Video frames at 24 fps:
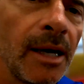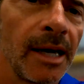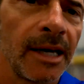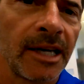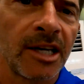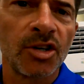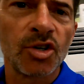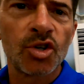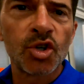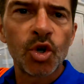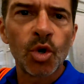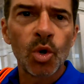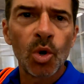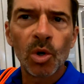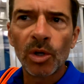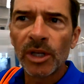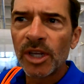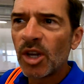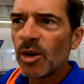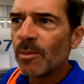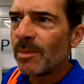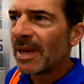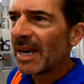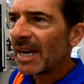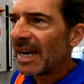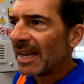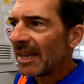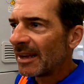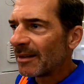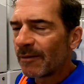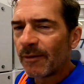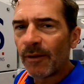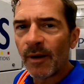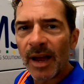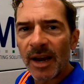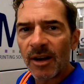a controlled humidity
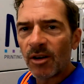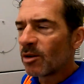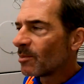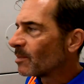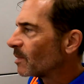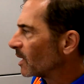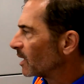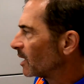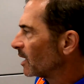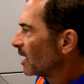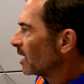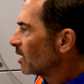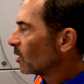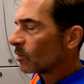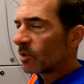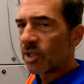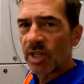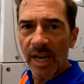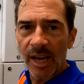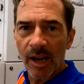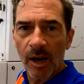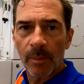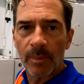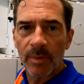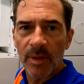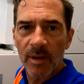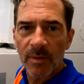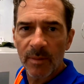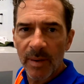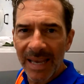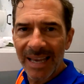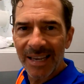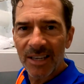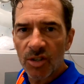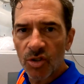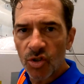environment to help the ink